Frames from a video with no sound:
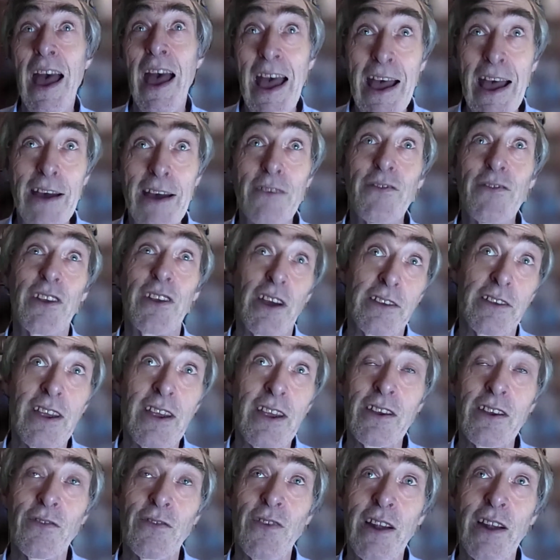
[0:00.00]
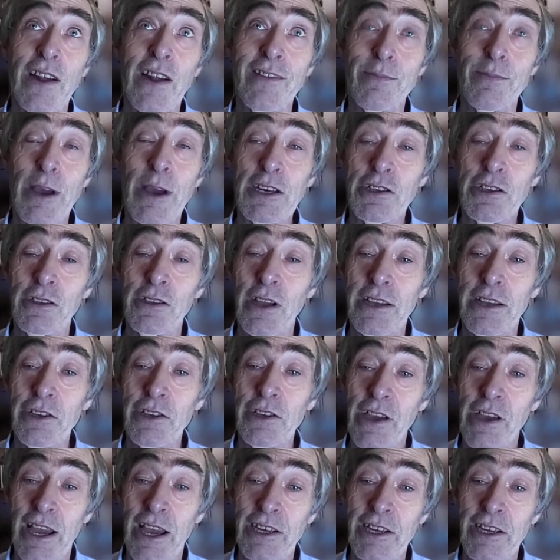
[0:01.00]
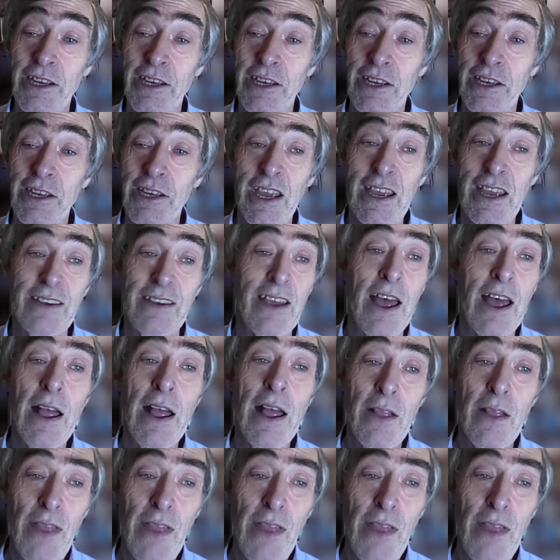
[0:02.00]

have an identified special educational need.